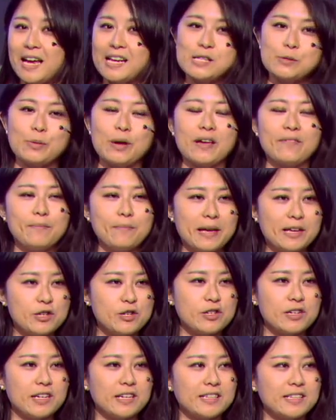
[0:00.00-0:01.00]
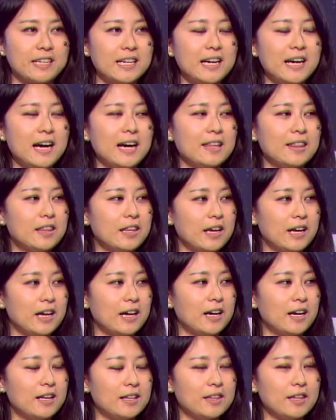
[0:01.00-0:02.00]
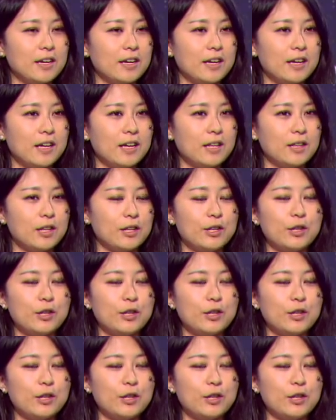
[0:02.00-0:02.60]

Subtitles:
As we have mentioned, the